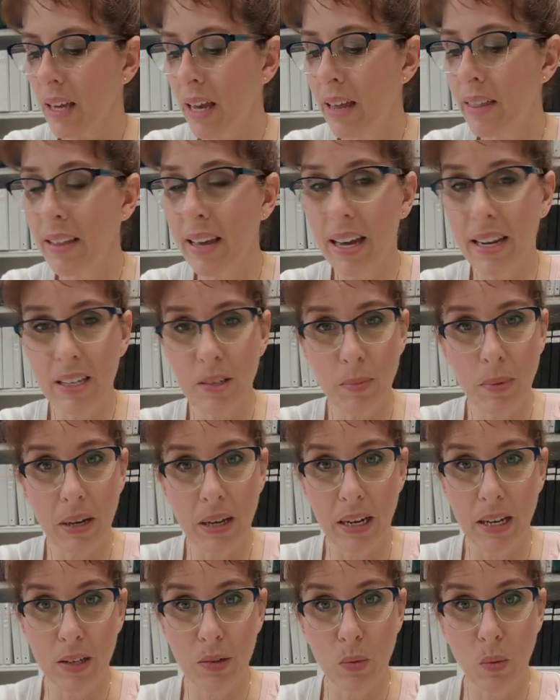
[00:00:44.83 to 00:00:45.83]
and that is
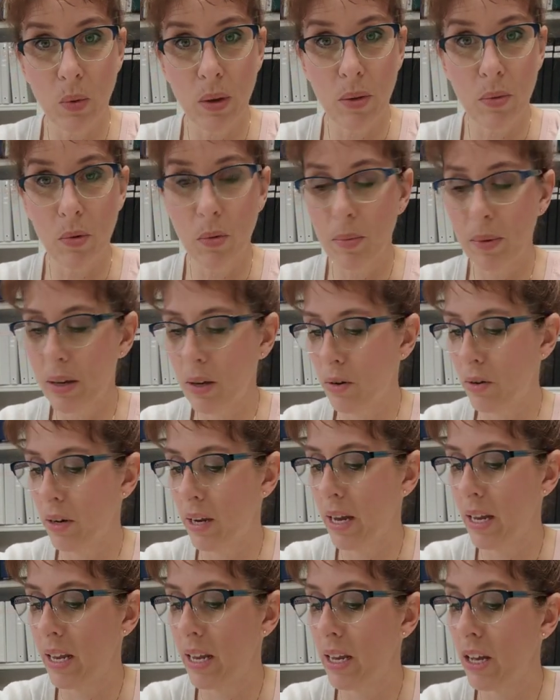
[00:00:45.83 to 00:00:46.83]
because we will be
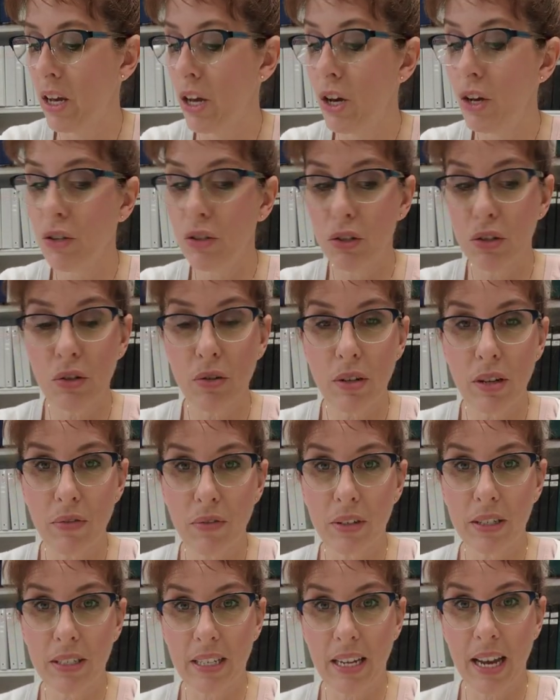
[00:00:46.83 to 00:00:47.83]
creating two
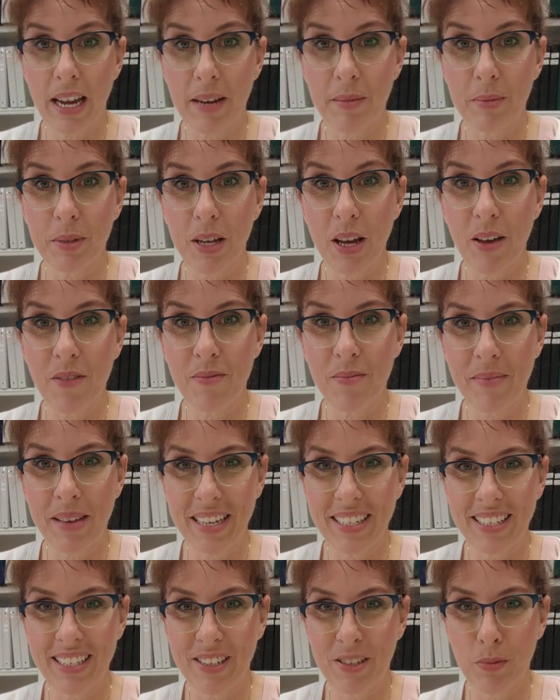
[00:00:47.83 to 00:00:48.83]
different types of
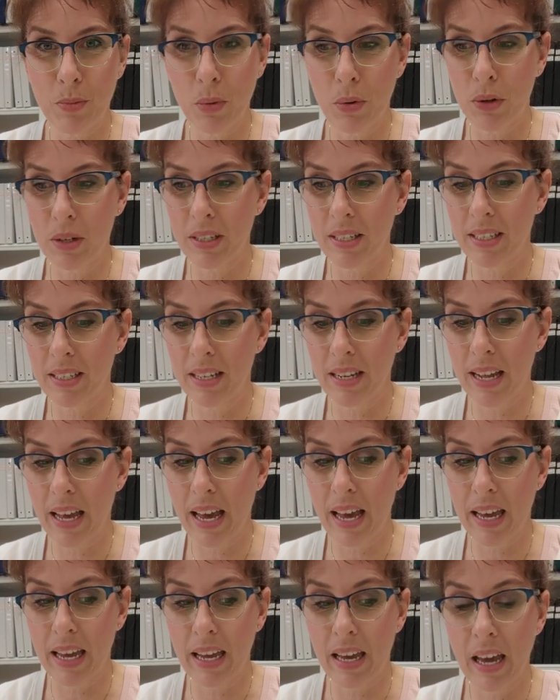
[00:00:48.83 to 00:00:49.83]
message boards
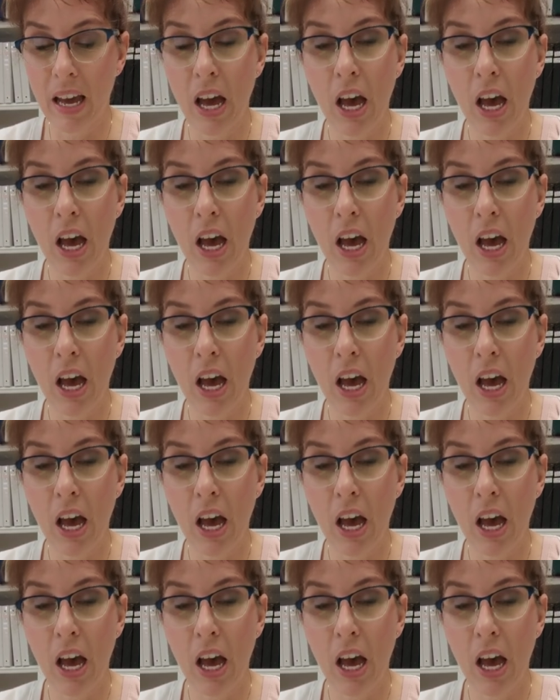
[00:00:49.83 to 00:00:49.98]
today.